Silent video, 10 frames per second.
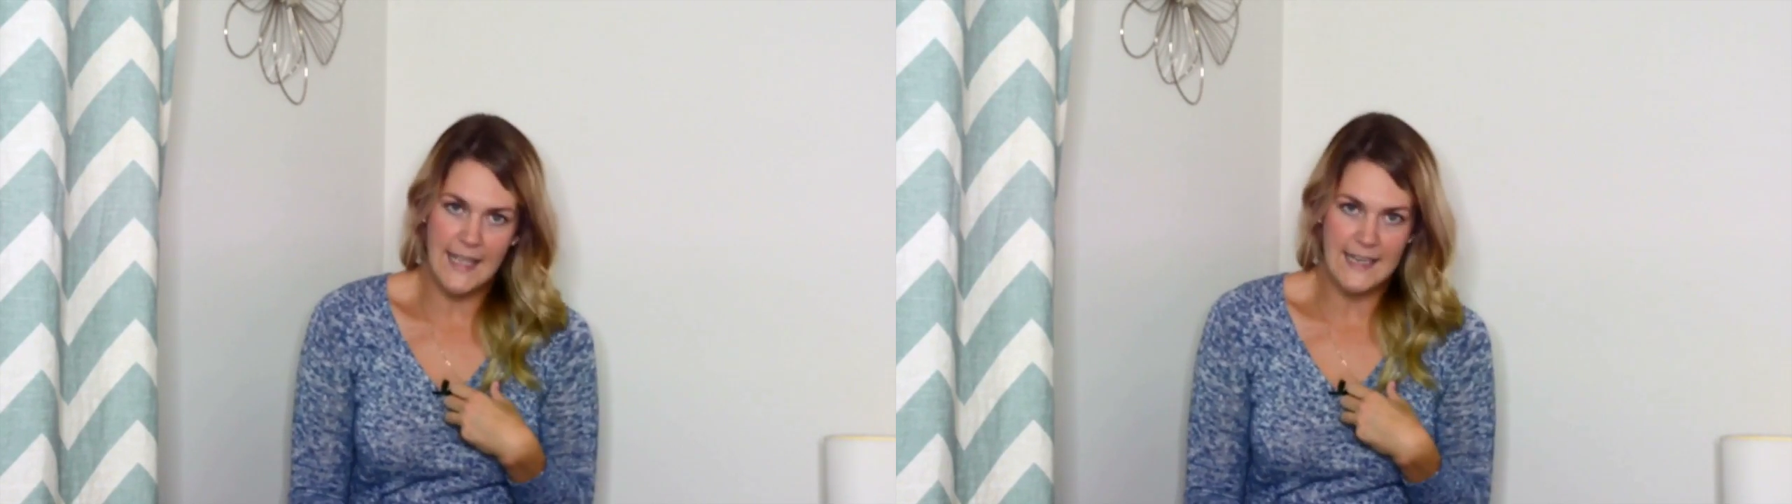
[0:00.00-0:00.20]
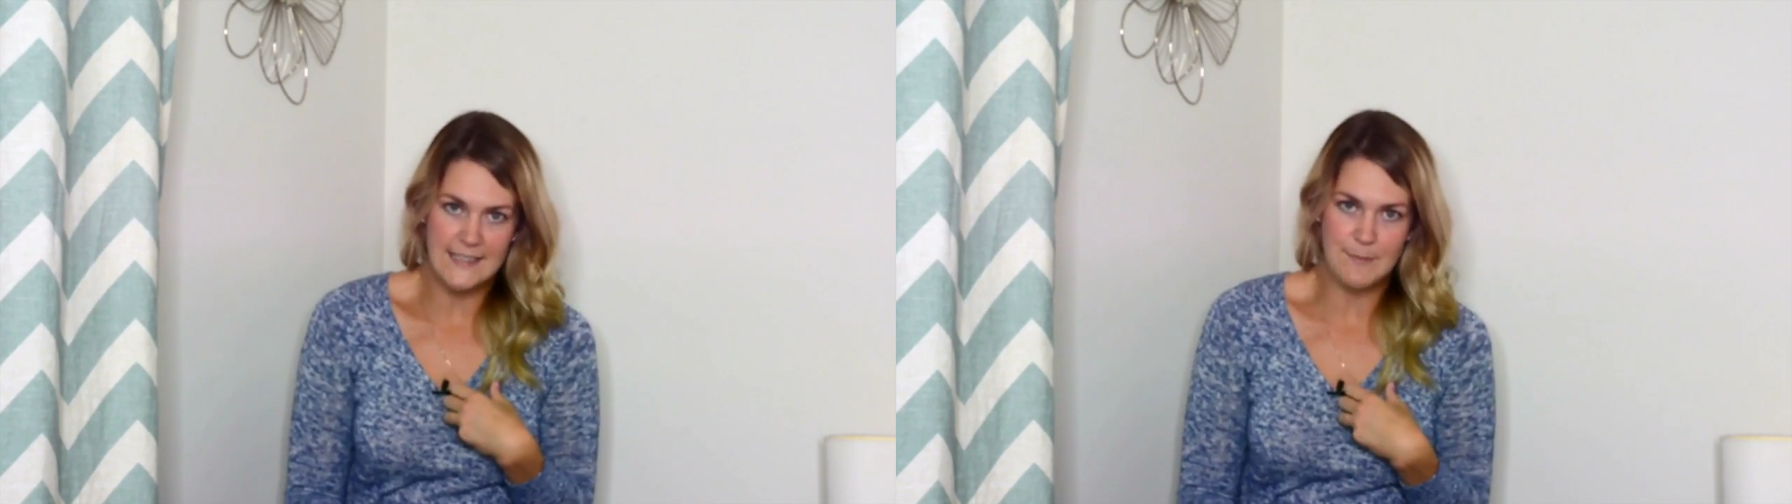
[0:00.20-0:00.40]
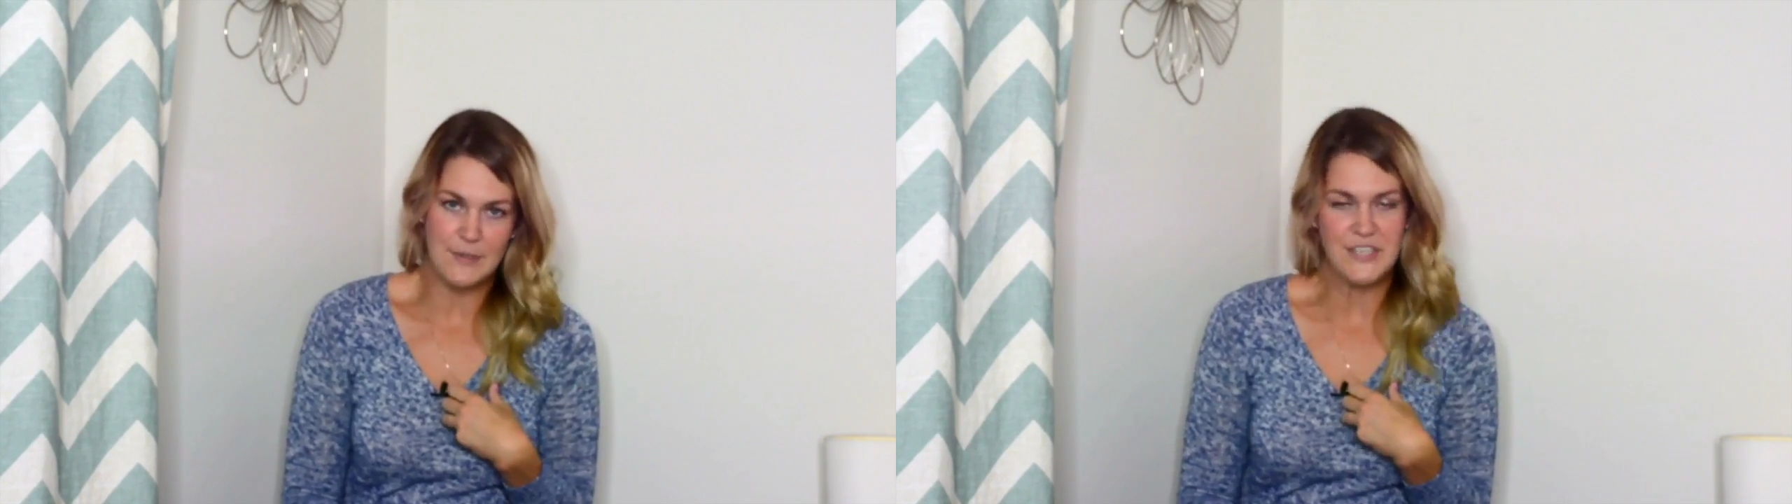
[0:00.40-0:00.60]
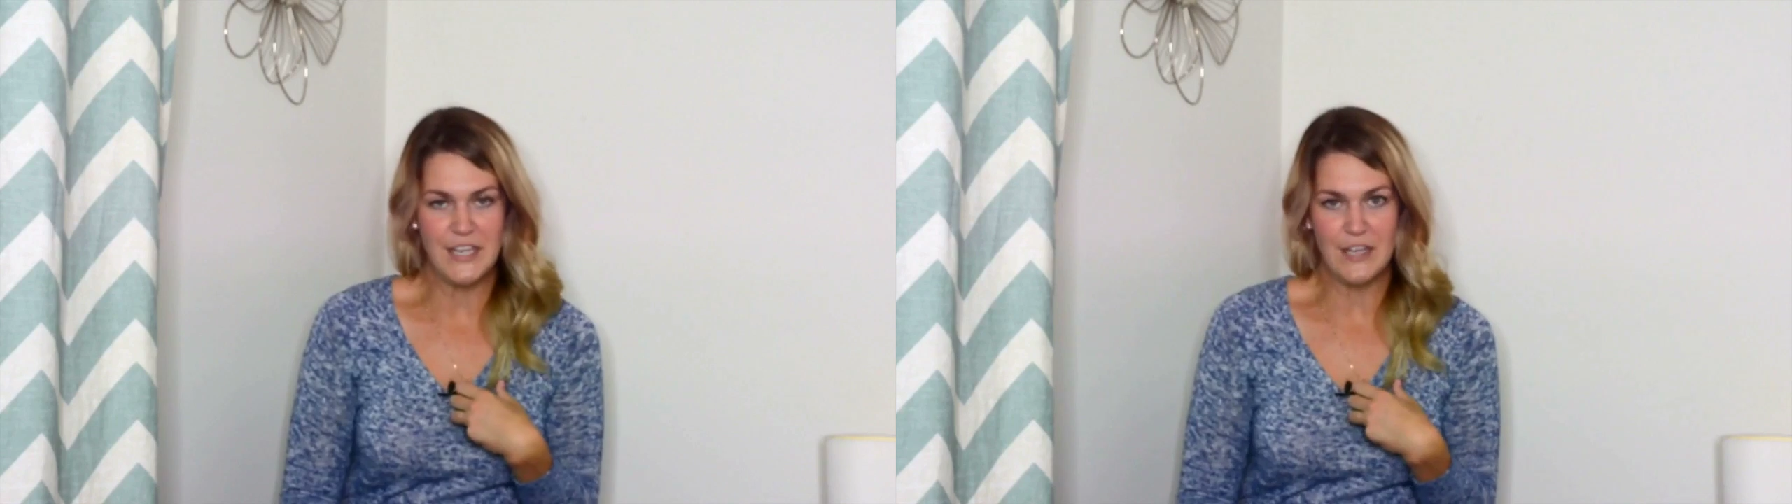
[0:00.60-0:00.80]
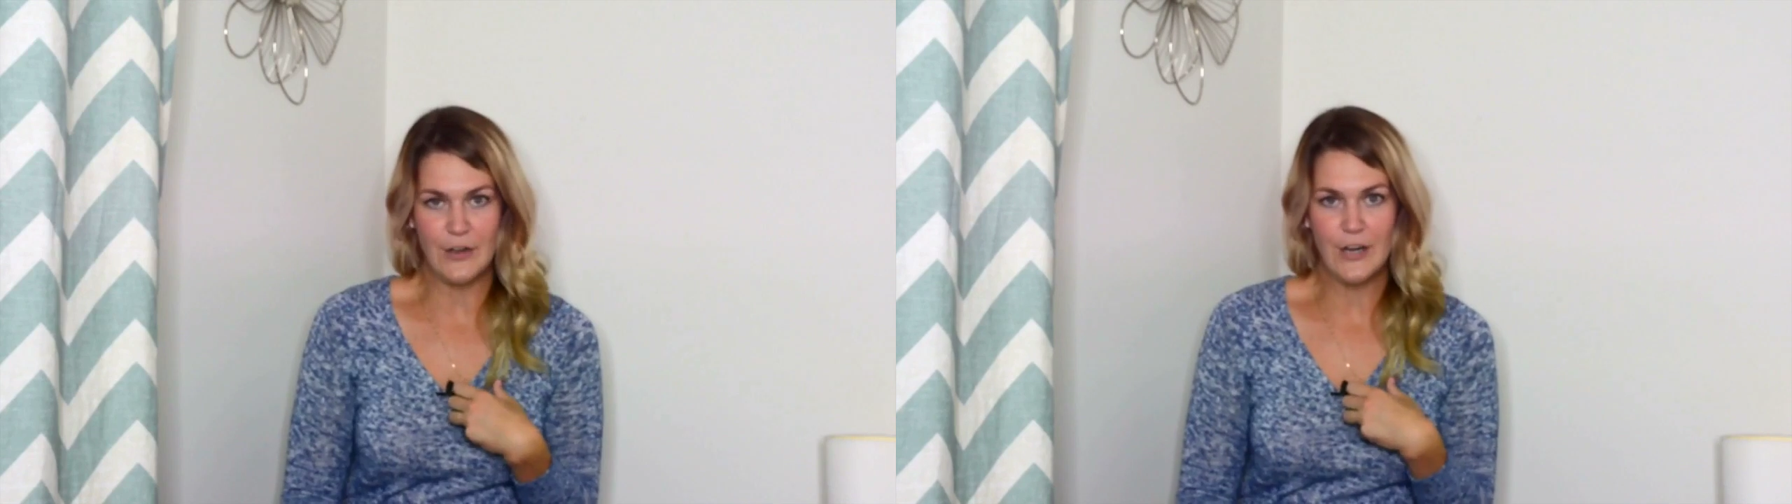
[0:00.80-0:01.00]
case in
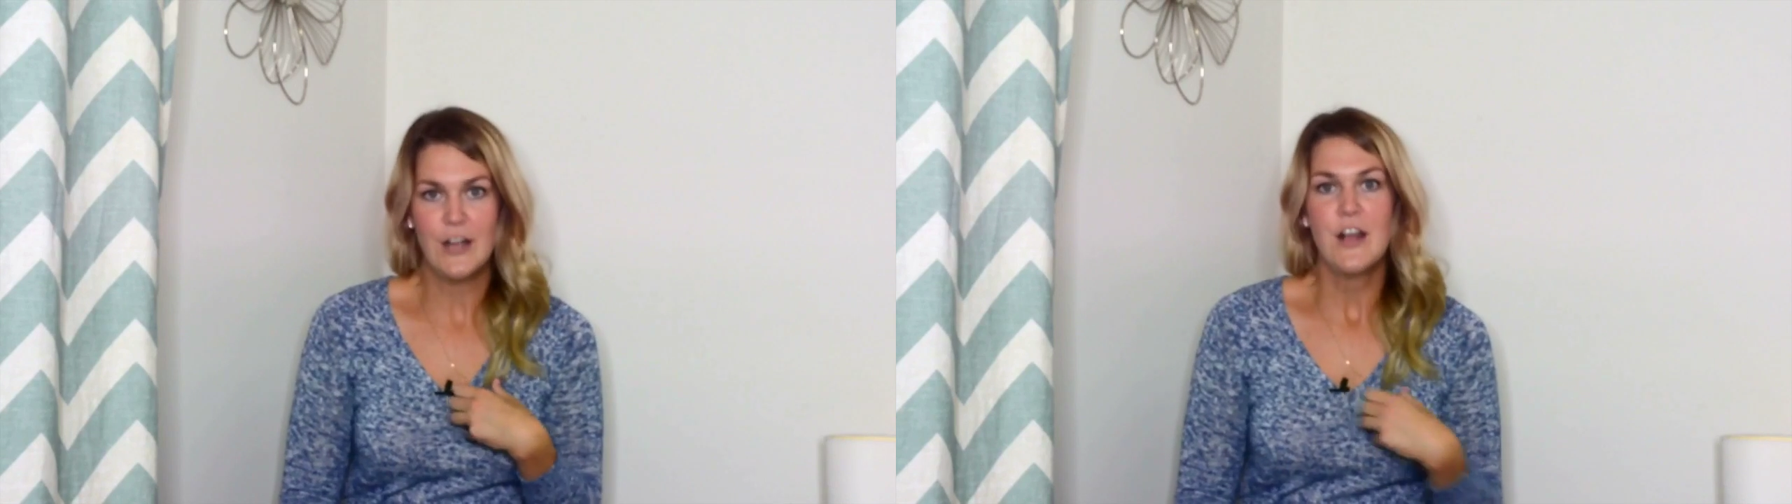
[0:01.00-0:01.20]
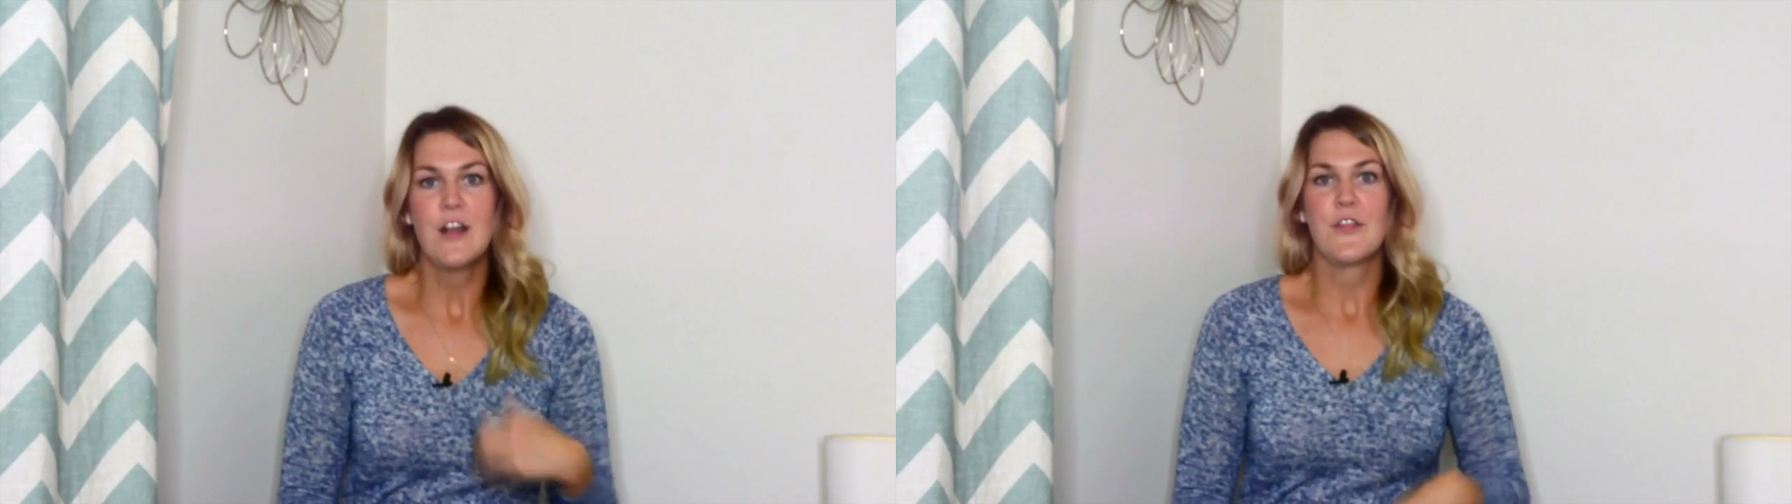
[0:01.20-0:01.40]
particular,